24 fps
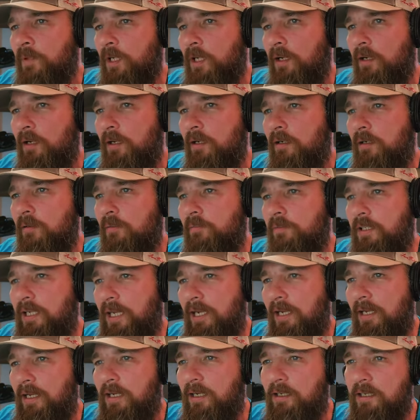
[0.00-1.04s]

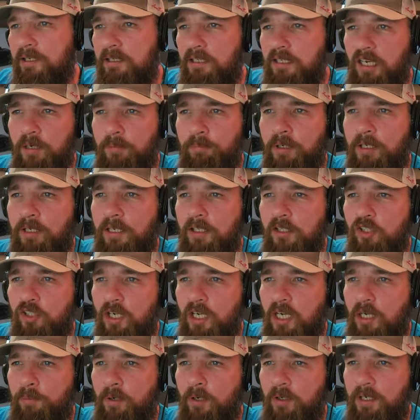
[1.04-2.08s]
Yeah, they did a pretty good
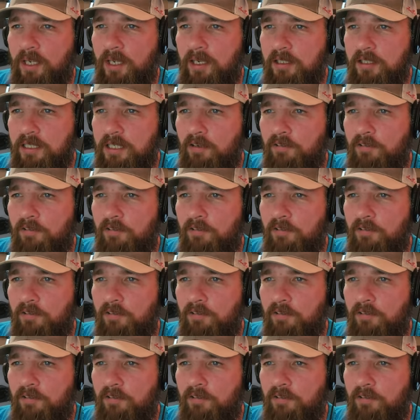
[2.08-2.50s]
job on that. It's got